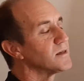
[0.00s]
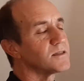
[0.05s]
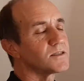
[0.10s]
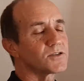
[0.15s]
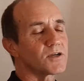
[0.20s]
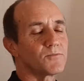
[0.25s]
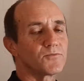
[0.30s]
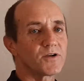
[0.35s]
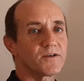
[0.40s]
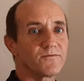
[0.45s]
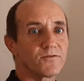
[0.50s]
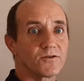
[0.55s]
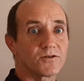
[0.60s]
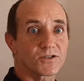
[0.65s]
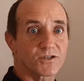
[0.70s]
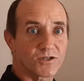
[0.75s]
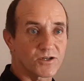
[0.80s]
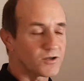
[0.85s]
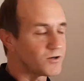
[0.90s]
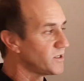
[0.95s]
some
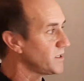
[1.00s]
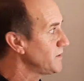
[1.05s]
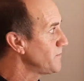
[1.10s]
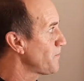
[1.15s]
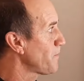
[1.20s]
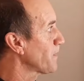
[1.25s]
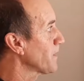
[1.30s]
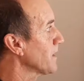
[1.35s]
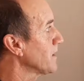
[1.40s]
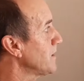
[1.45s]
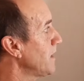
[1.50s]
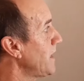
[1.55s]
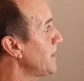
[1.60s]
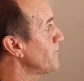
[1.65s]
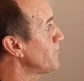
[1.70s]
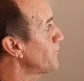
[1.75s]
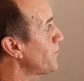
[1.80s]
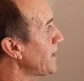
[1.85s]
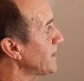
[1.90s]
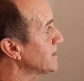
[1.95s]
revolutionary
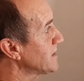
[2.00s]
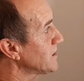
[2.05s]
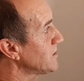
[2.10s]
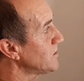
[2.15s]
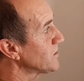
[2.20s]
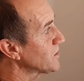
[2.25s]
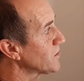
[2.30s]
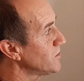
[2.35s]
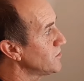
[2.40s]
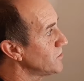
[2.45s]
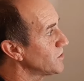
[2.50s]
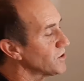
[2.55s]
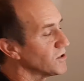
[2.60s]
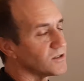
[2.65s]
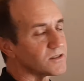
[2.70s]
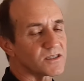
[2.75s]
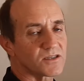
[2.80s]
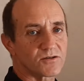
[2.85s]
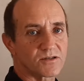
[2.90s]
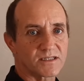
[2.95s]
and practical
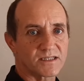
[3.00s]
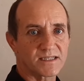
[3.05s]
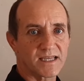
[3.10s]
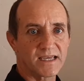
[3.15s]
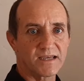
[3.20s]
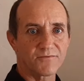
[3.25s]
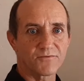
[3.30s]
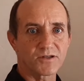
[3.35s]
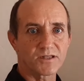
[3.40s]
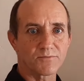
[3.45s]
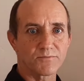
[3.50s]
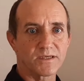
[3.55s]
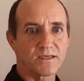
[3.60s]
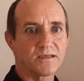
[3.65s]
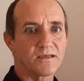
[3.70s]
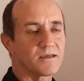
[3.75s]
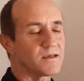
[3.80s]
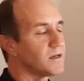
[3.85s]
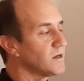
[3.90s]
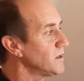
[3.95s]
solutions. So stay with
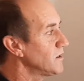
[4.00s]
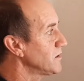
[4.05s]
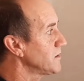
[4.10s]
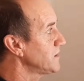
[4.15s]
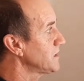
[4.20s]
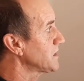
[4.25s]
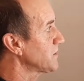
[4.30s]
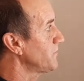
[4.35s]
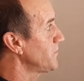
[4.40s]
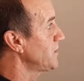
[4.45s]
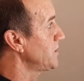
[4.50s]
me on this